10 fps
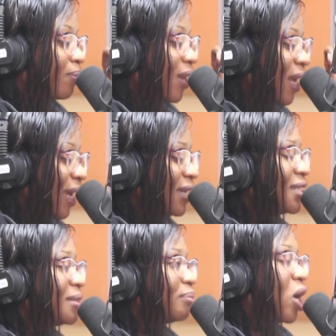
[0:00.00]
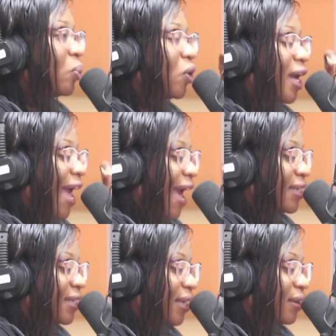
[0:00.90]
in Zimbabwe
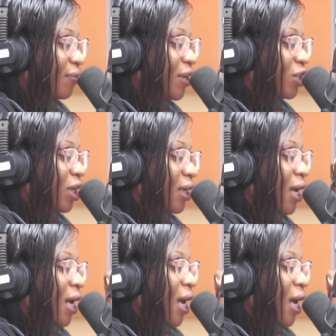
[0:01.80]
and in the region.